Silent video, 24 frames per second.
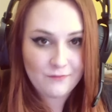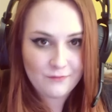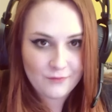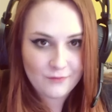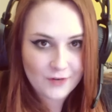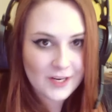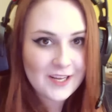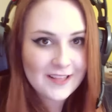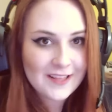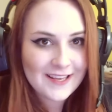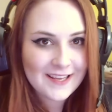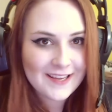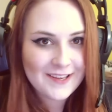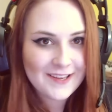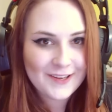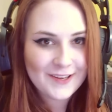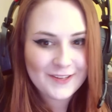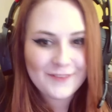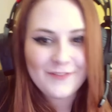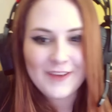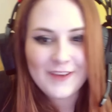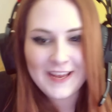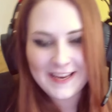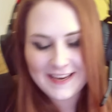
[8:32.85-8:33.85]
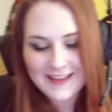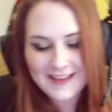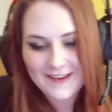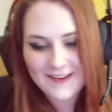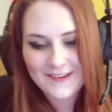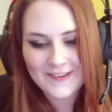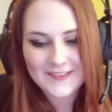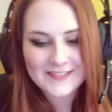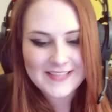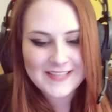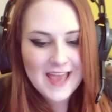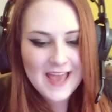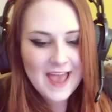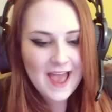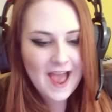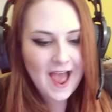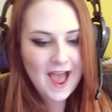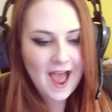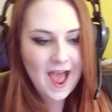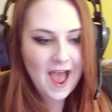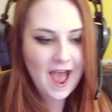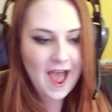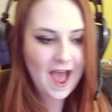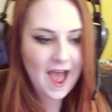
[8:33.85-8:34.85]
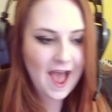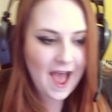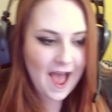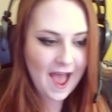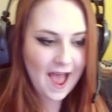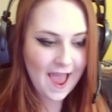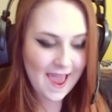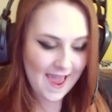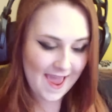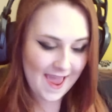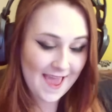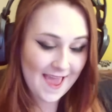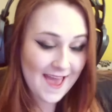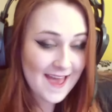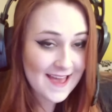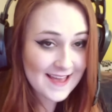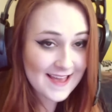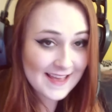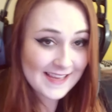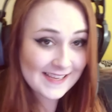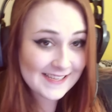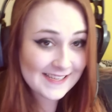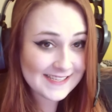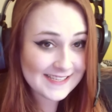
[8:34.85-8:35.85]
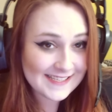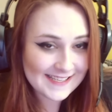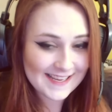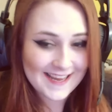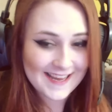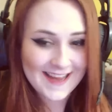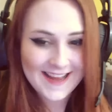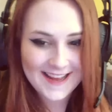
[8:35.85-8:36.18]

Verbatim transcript: really good videos. Yes,